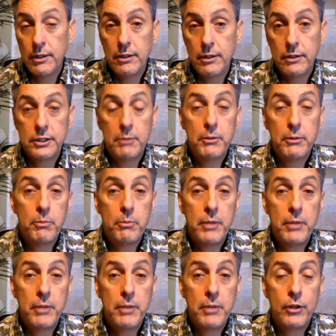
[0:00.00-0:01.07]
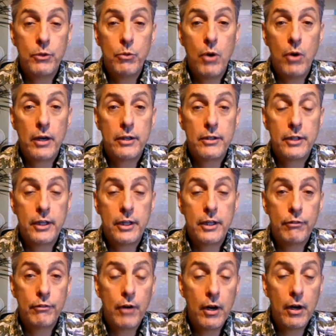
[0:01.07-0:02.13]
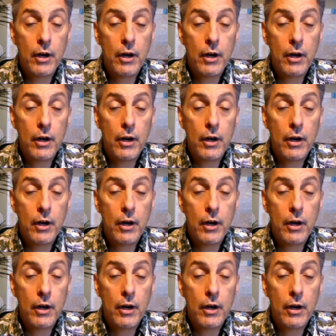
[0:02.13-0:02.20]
some of the people that you wanted to get in front